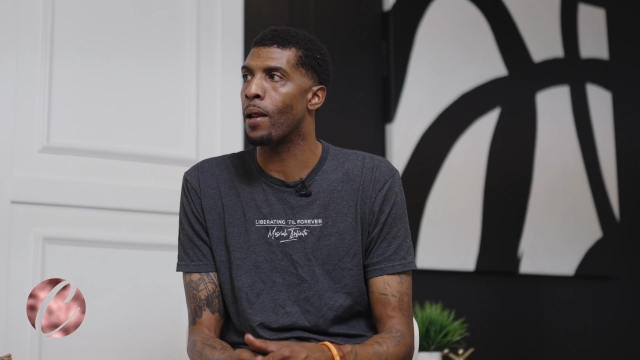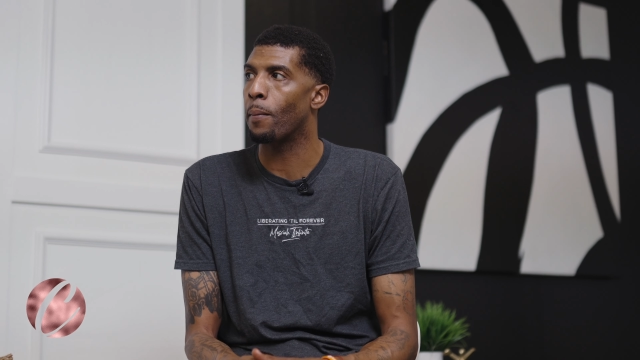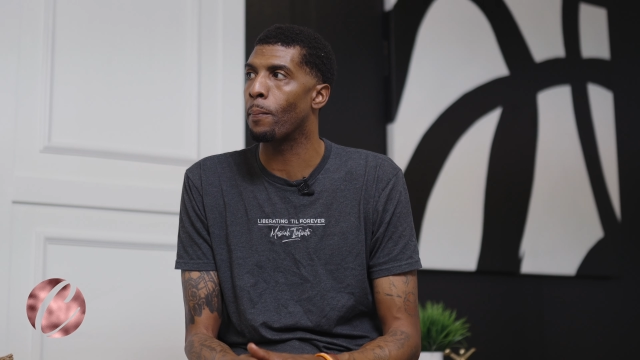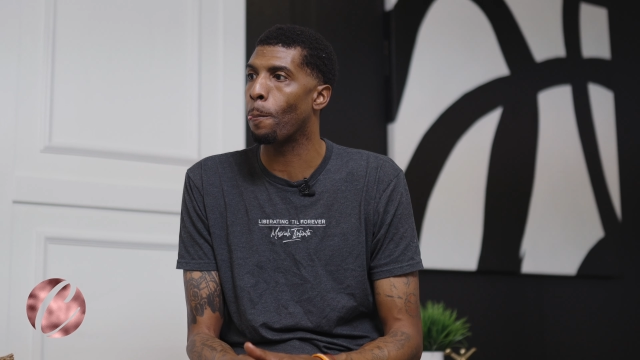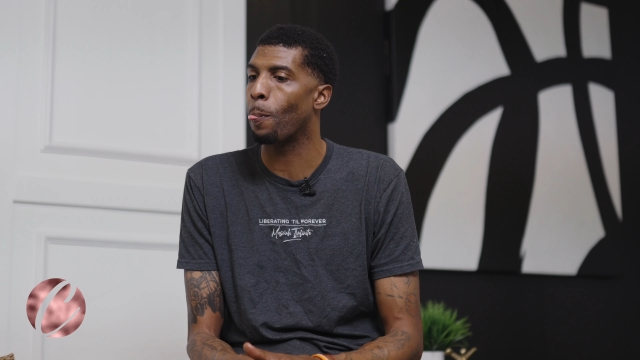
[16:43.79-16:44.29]
that
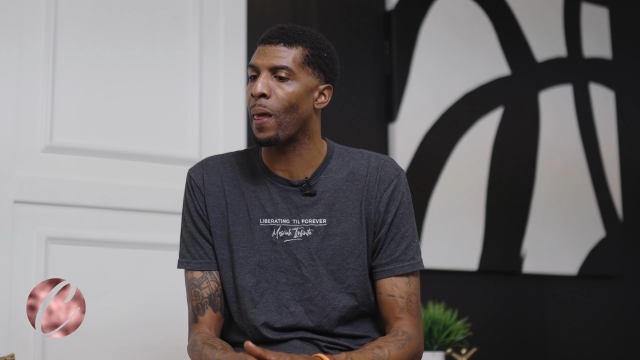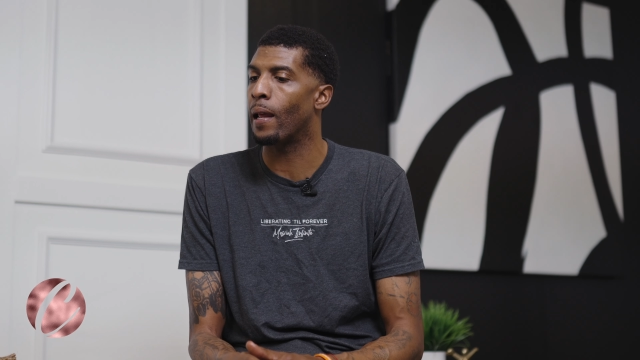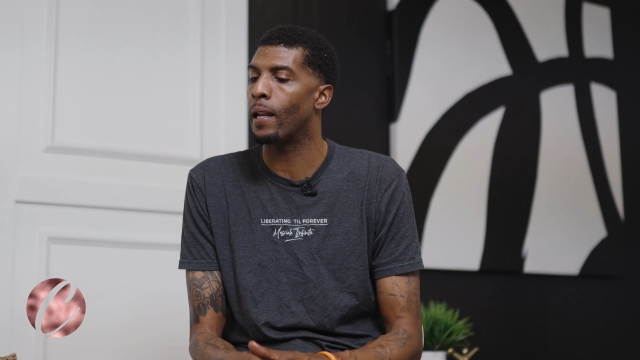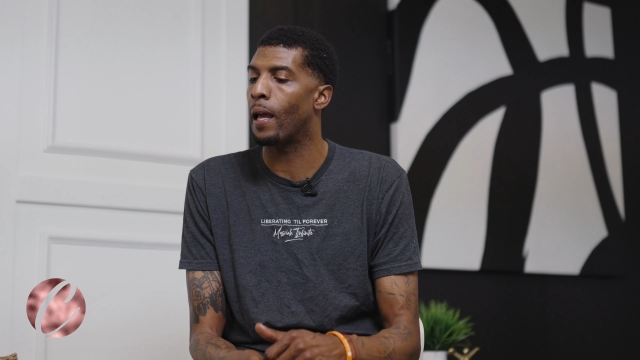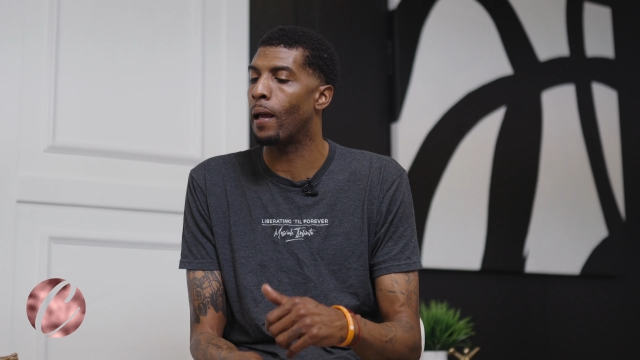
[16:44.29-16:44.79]

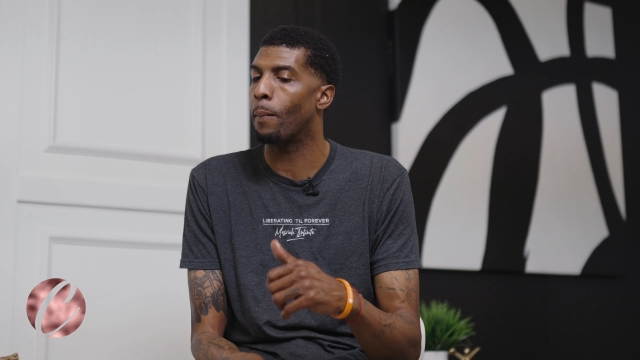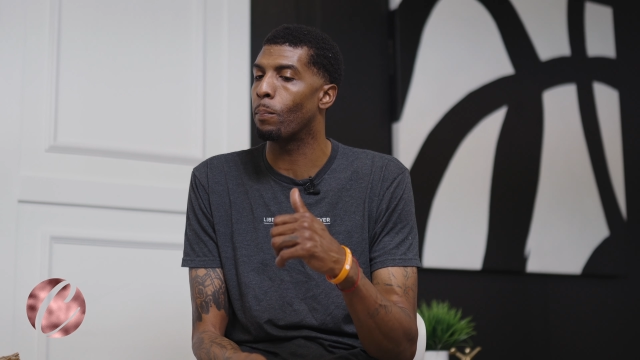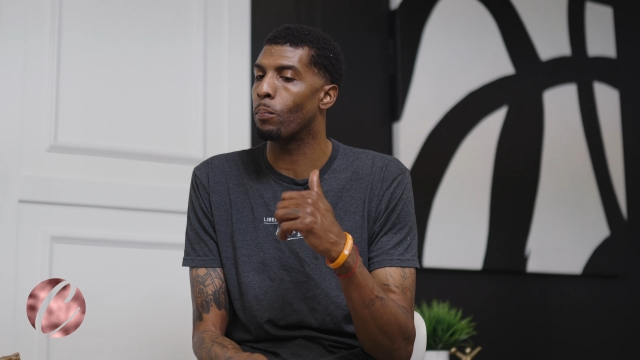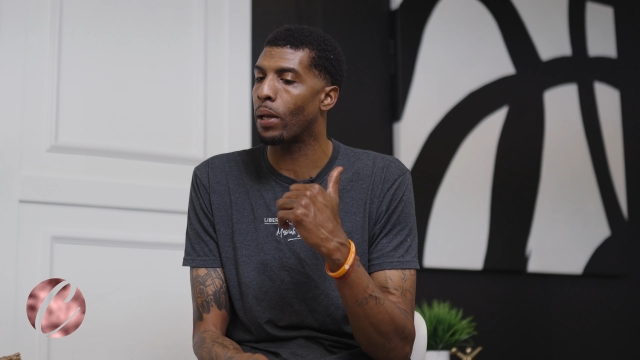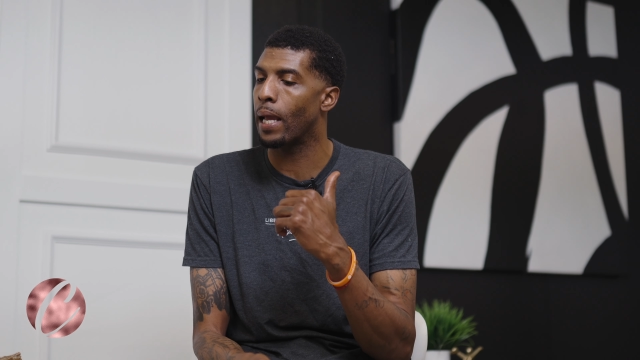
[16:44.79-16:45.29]

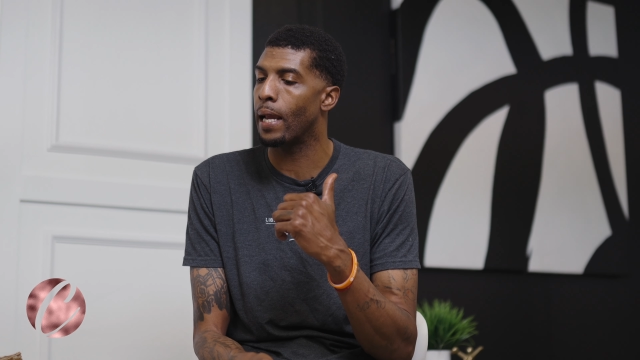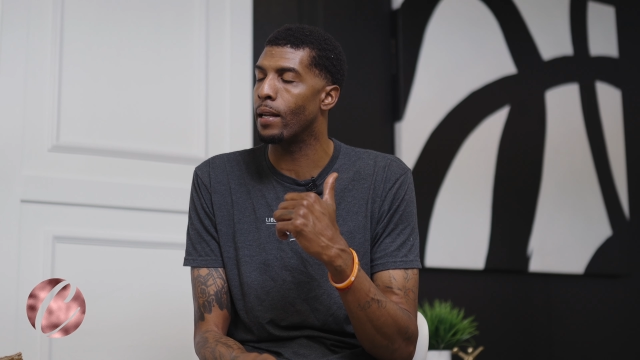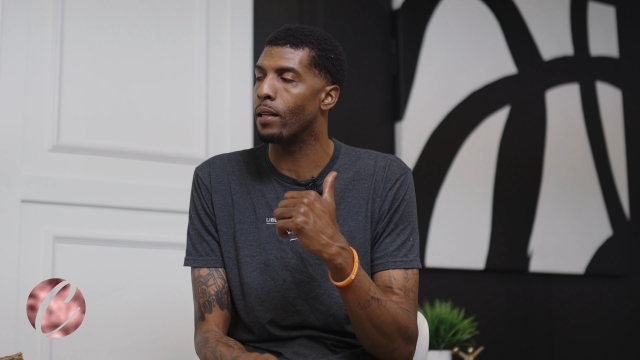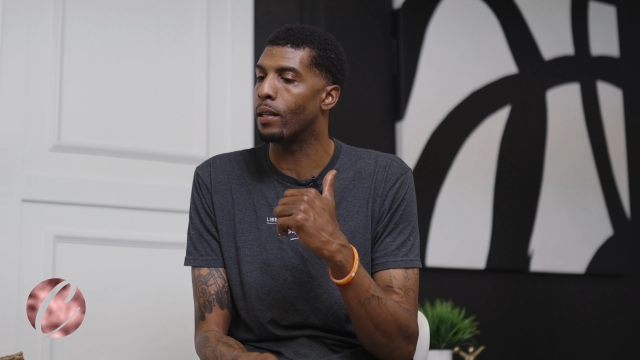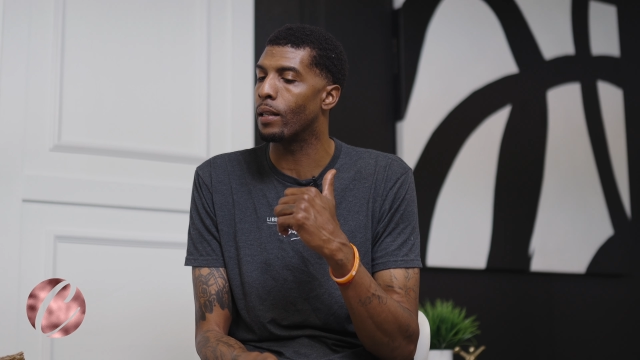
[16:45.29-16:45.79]

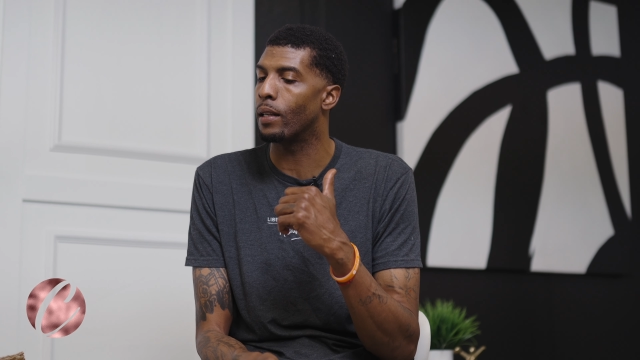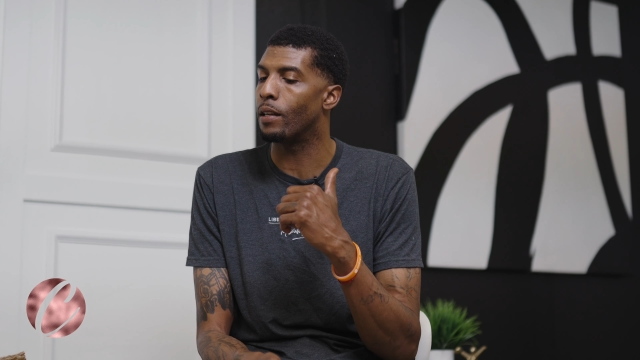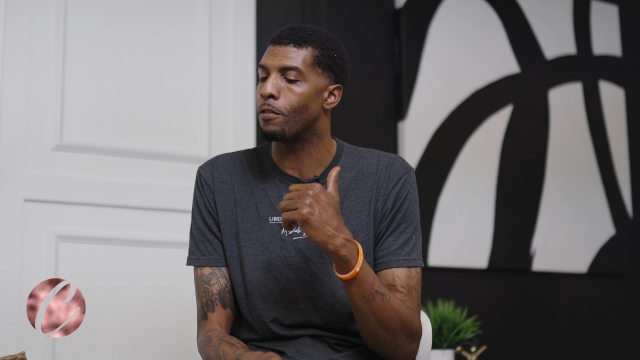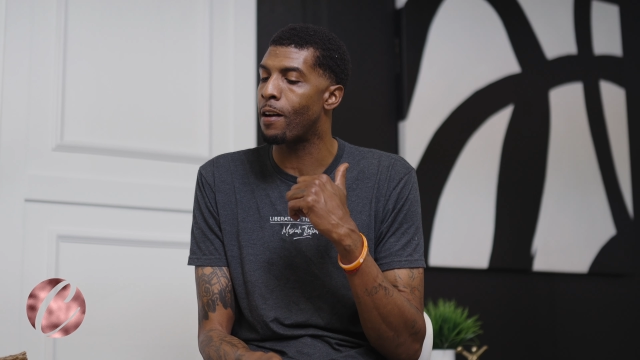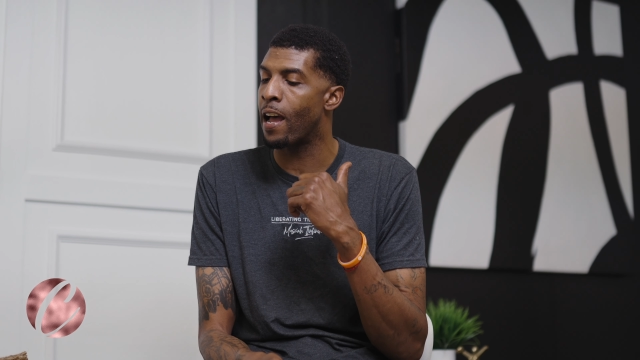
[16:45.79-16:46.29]
played in
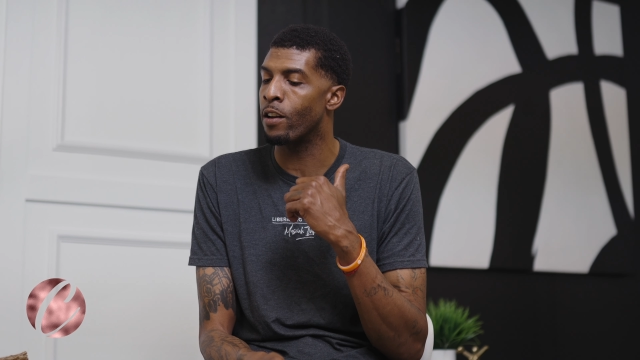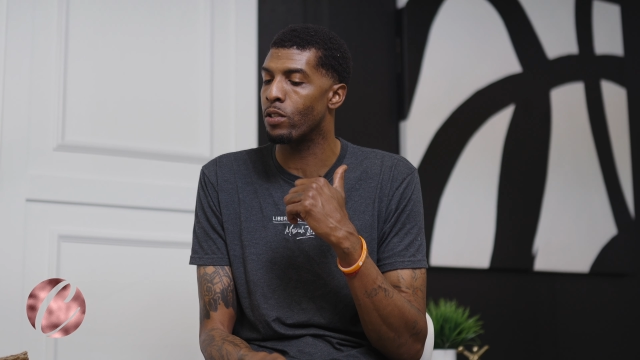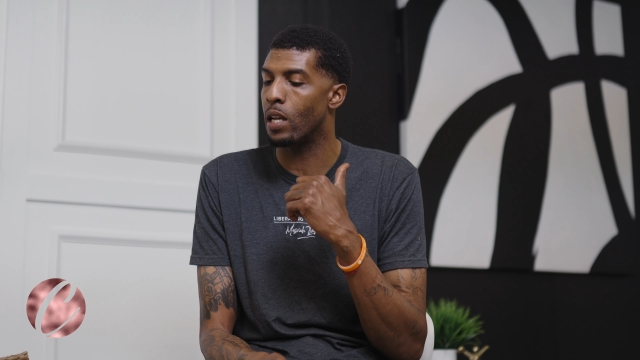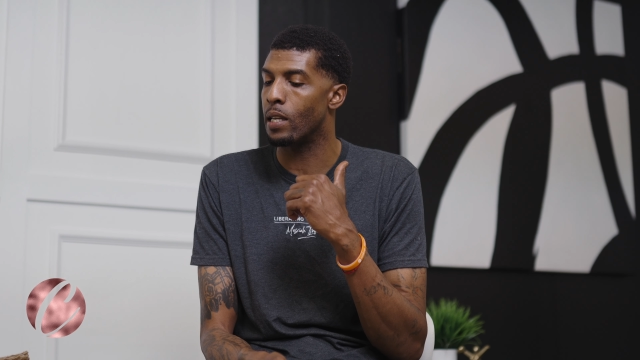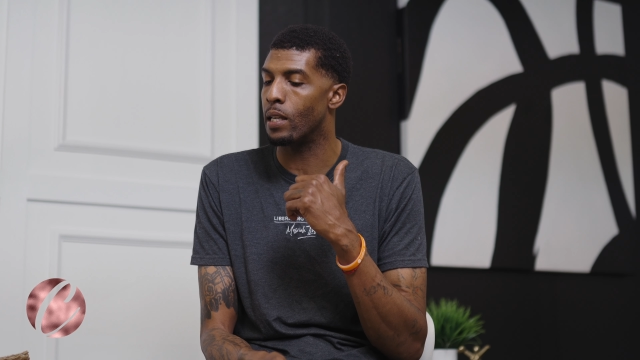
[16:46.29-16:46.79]
the finals
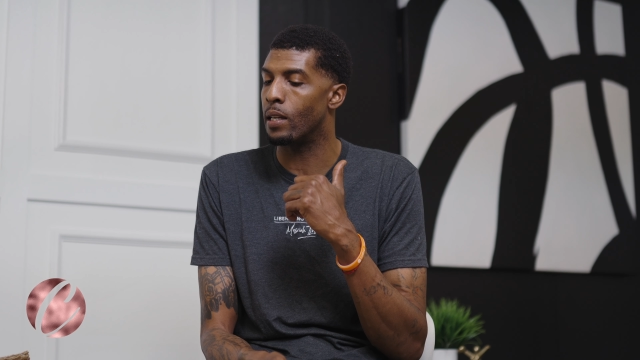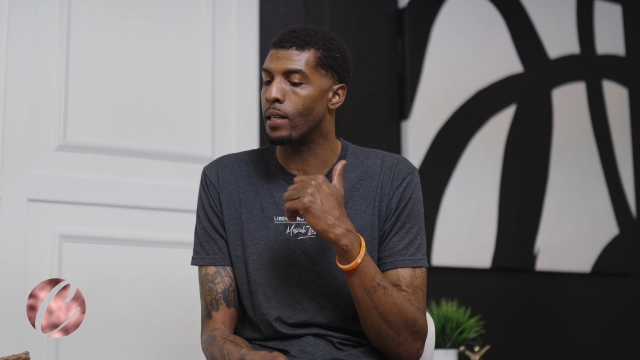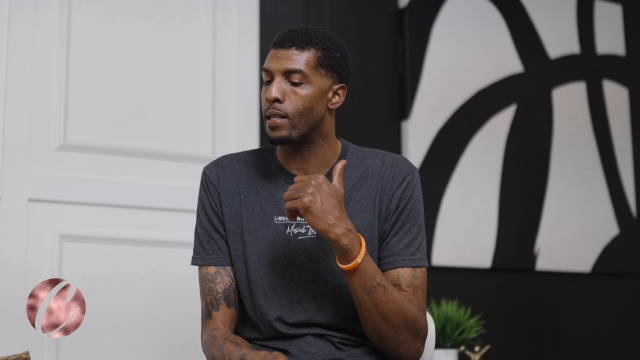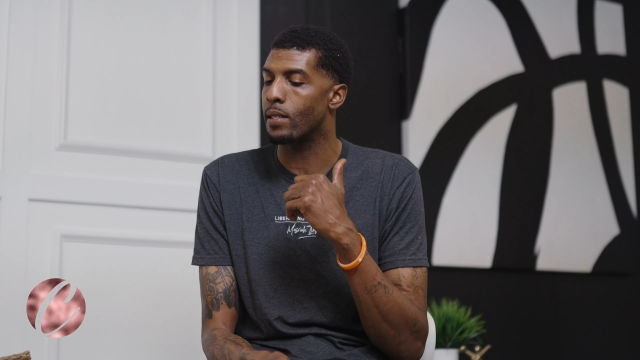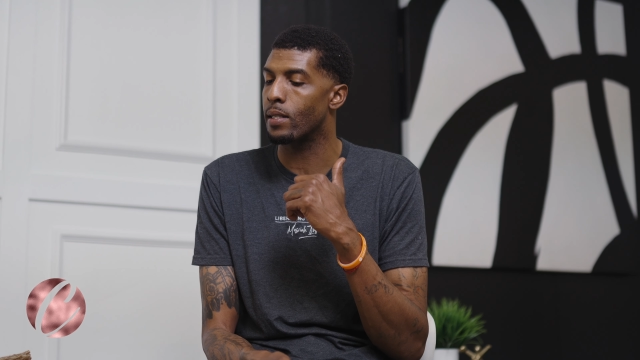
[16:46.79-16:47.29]
that year
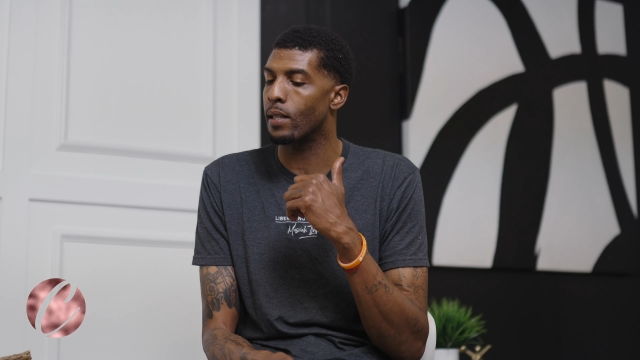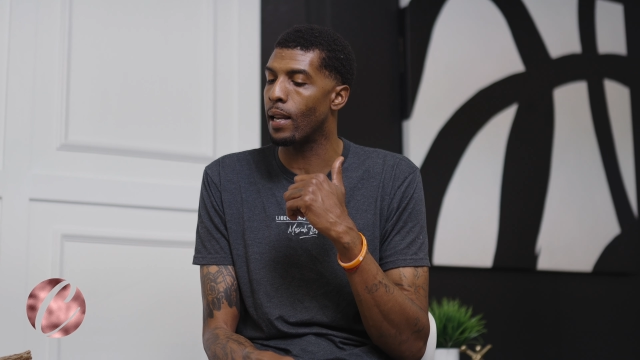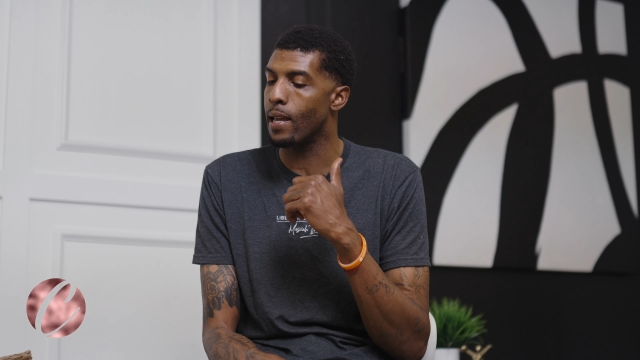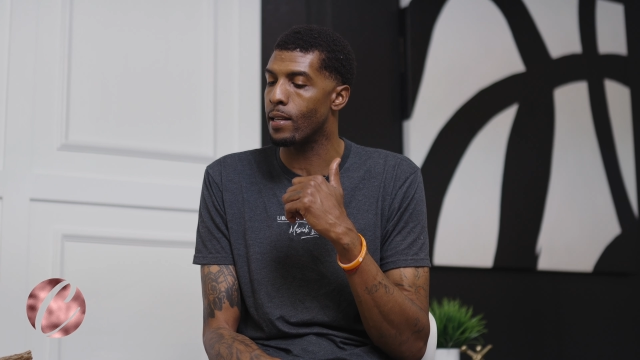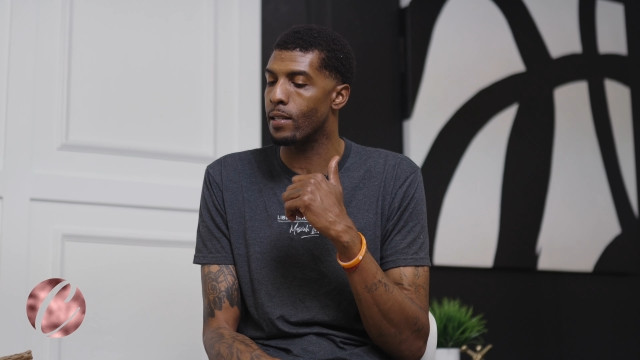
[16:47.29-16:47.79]
against the
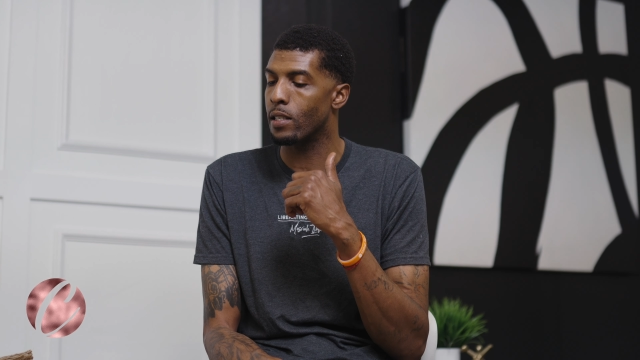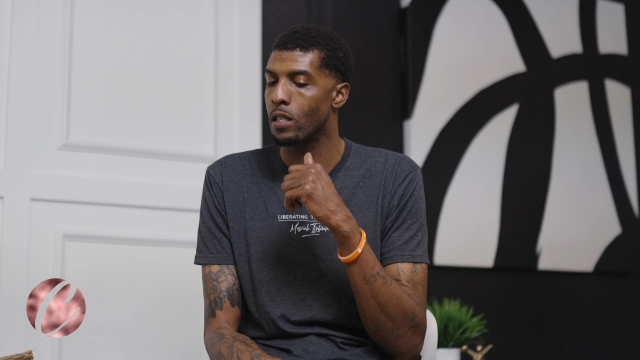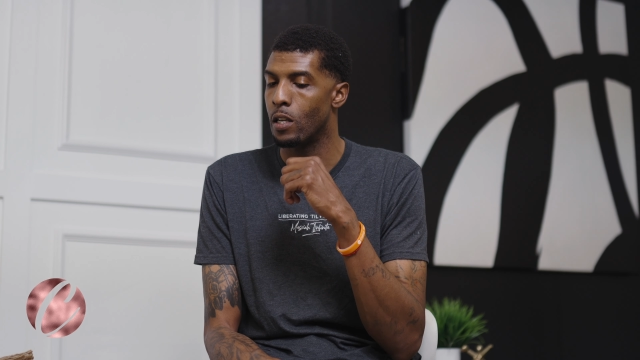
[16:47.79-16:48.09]
Lakers.